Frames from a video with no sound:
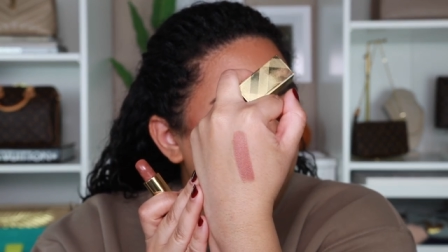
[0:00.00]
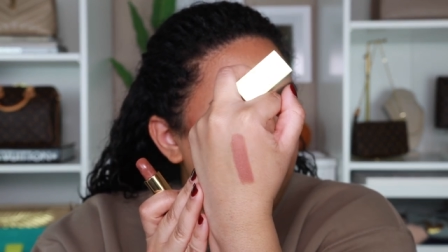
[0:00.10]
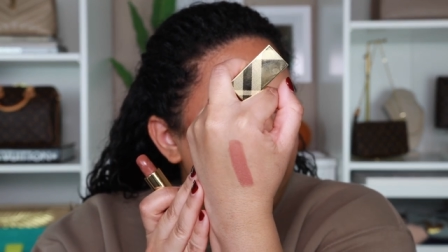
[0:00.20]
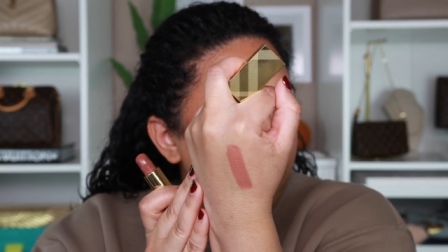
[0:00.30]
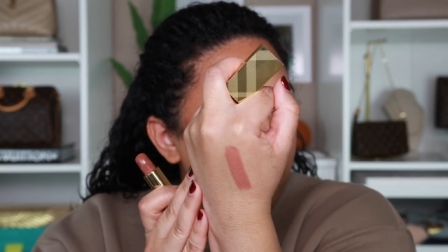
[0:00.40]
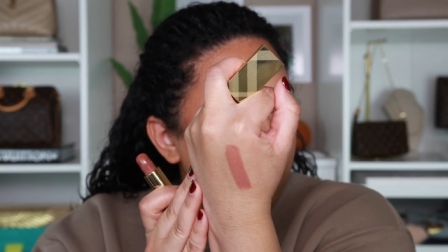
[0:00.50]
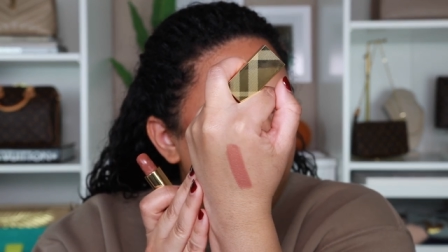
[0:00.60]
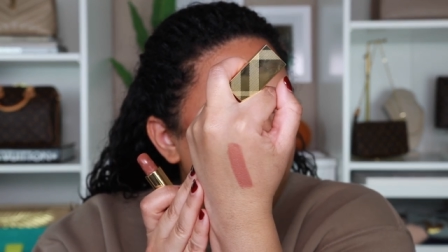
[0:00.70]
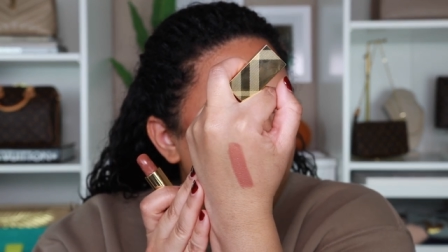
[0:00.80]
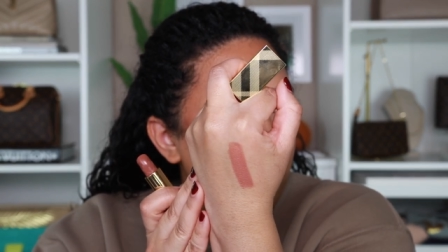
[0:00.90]
pretty,
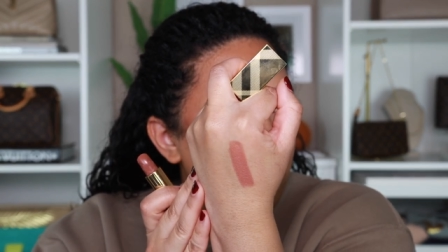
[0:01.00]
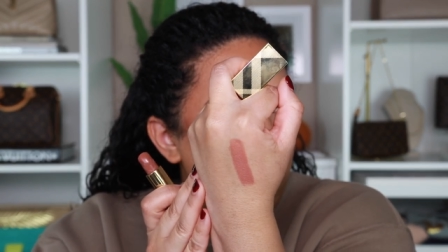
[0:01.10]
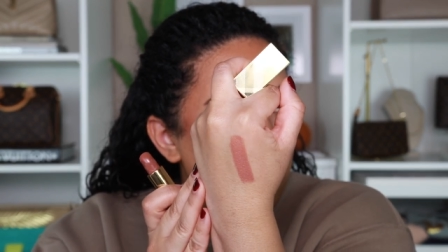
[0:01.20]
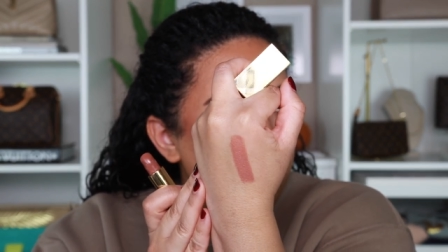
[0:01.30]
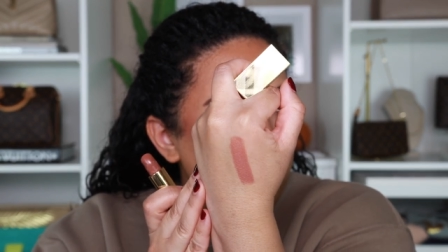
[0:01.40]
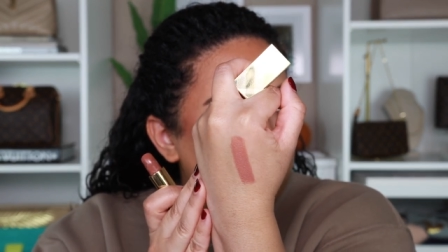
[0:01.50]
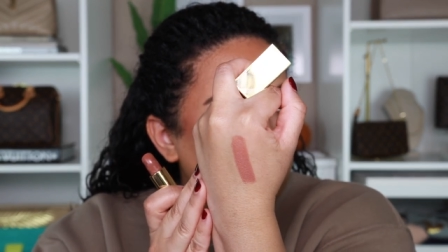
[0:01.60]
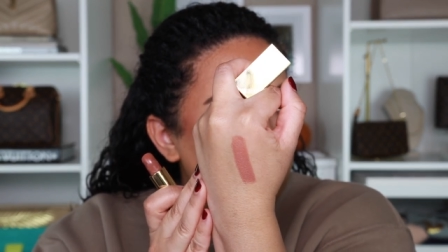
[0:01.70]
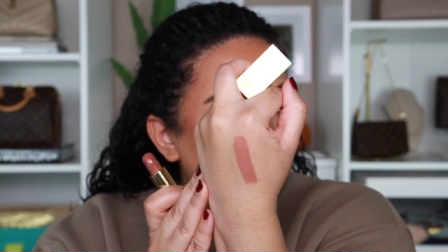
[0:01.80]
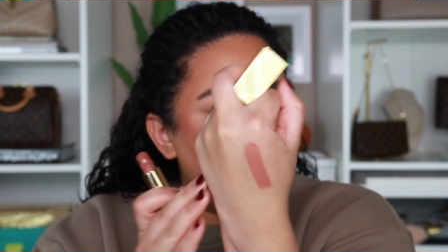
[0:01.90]
I mean, it's
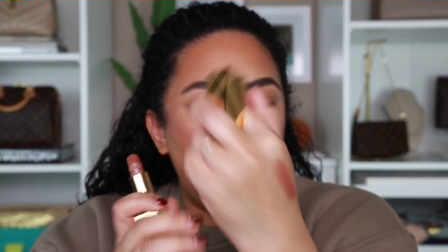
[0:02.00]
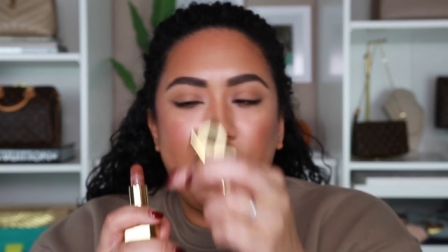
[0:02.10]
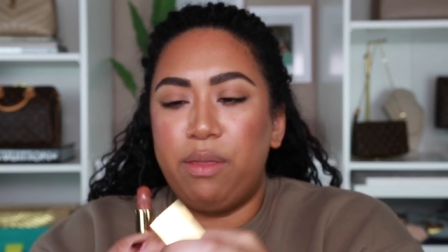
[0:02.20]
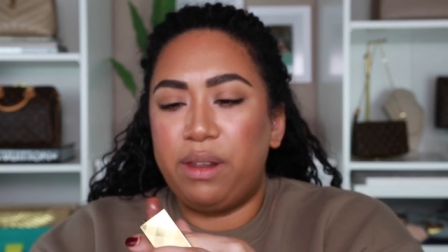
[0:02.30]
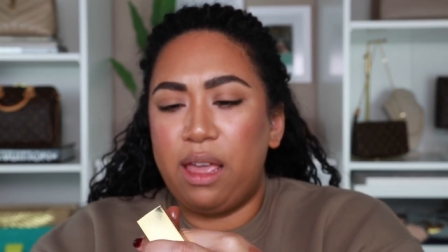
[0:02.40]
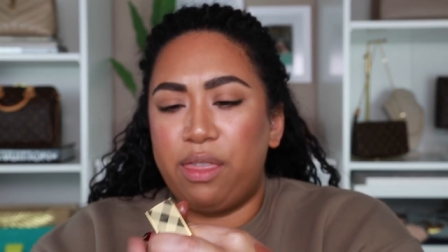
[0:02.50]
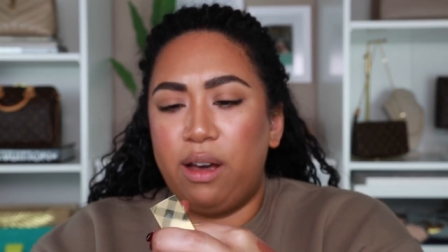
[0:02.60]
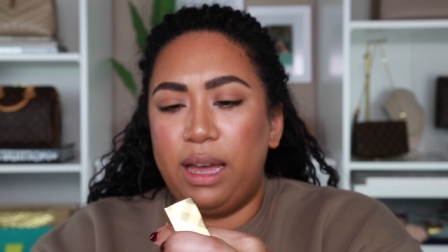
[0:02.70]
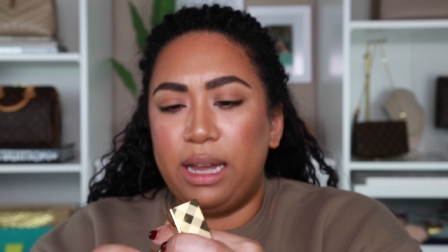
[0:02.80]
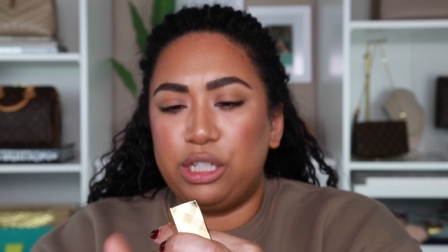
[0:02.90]
less brown than I
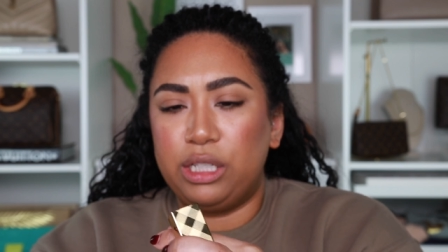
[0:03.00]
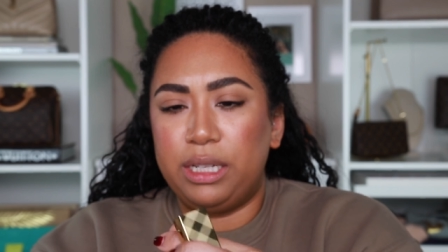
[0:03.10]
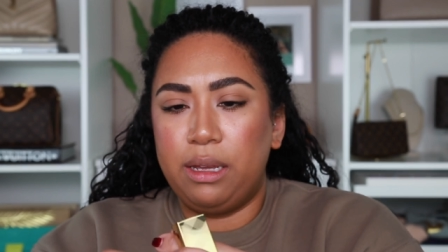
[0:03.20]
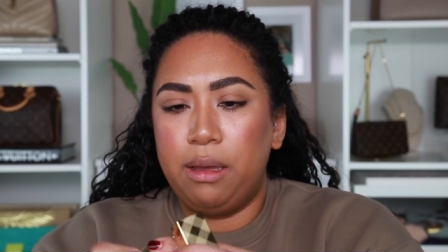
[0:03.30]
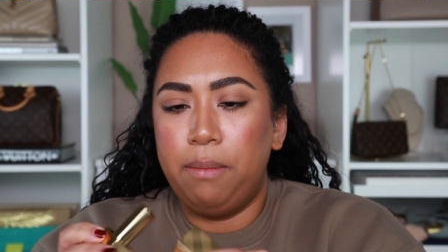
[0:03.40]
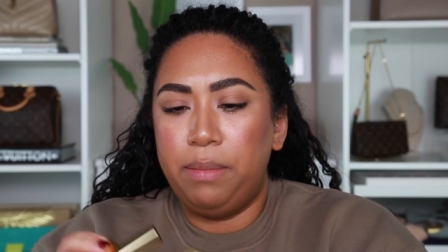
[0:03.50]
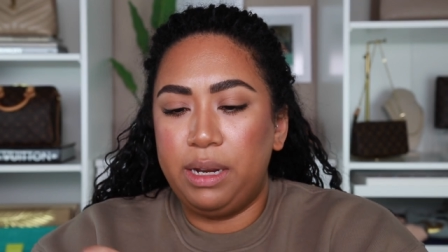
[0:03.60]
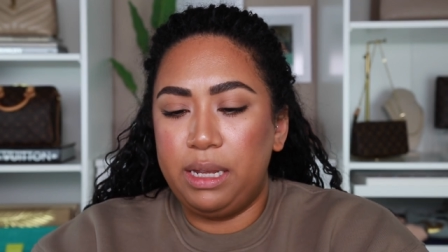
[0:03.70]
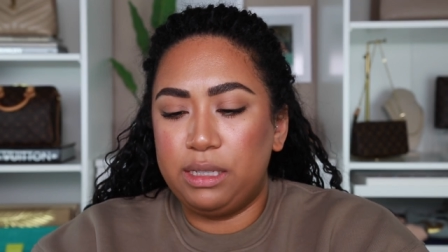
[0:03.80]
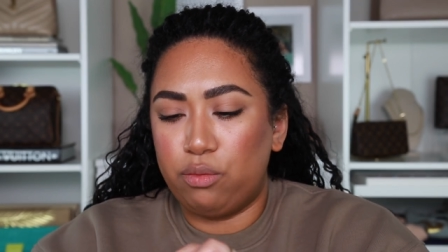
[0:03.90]
thought actually, but
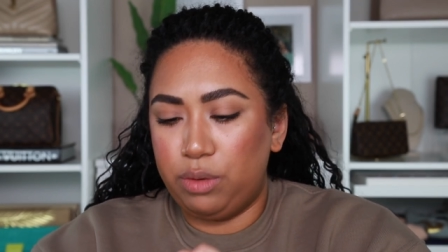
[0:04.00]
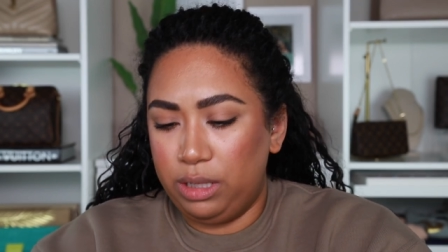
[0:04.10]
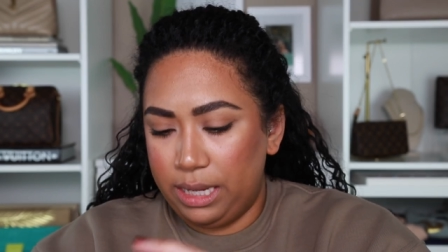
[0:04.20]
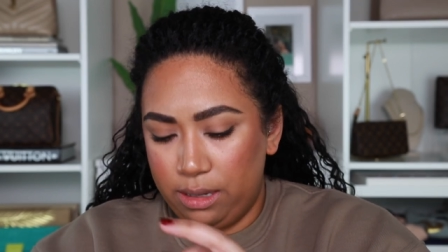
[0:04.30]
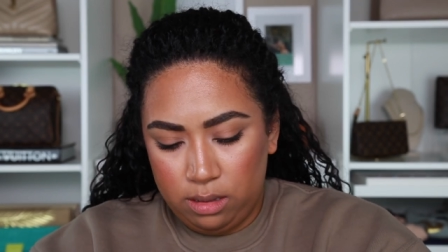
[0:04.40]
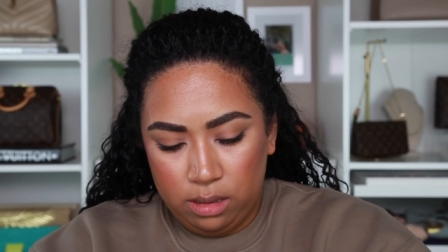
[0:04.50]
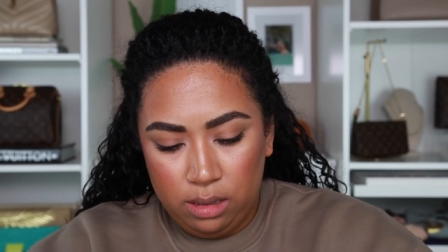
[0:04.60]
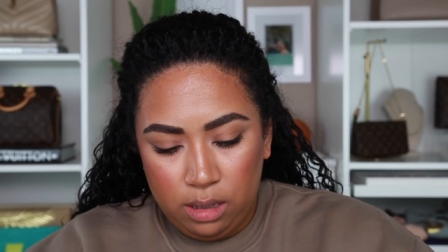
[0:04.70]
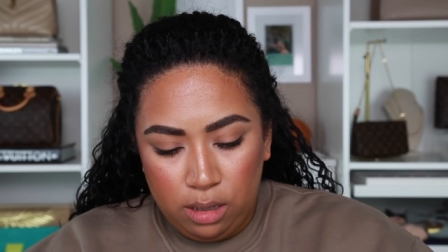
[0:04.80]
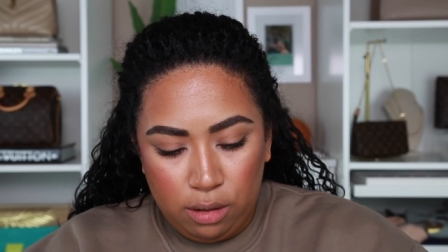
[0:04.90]
it is a really
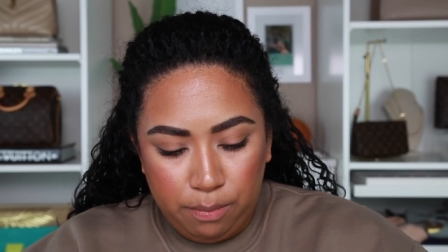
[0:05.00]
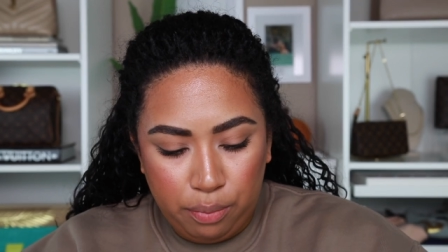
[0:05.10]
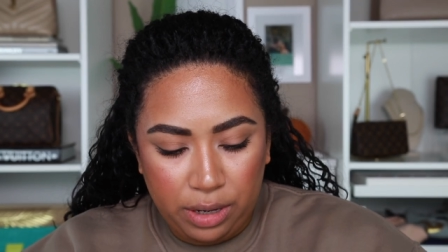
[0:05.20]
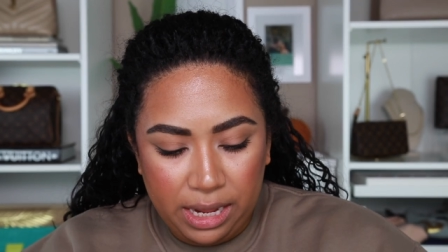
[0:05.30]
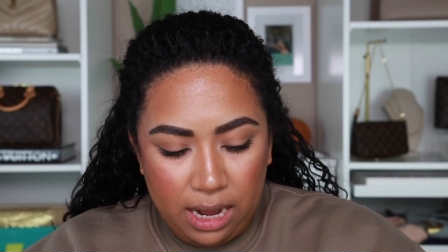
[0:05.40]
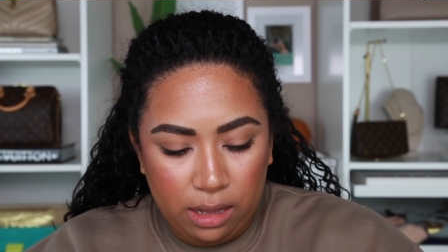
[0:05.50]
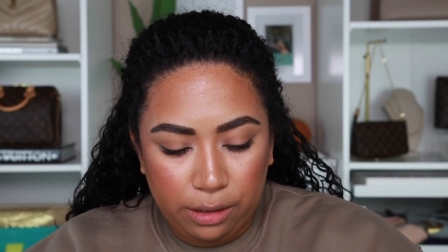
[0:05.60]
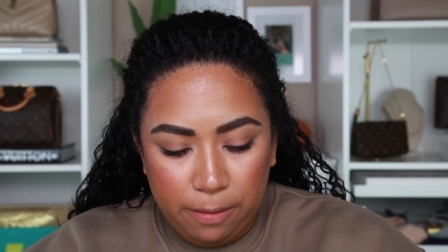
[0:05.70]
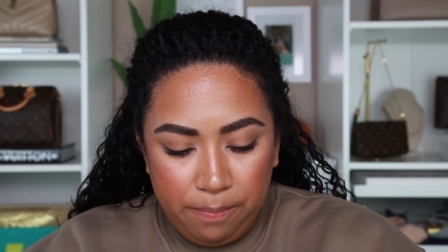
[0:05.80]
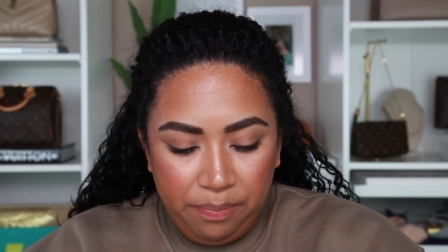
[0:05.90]
pretty
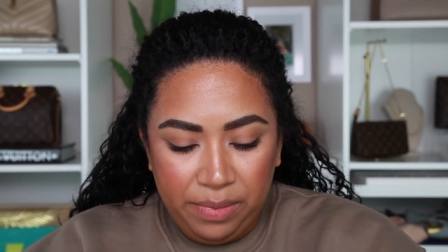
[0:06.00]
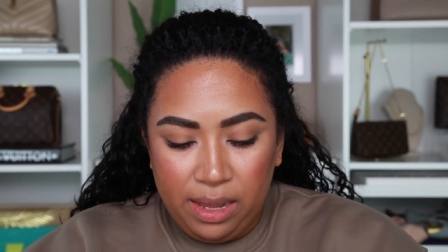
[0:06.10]
color.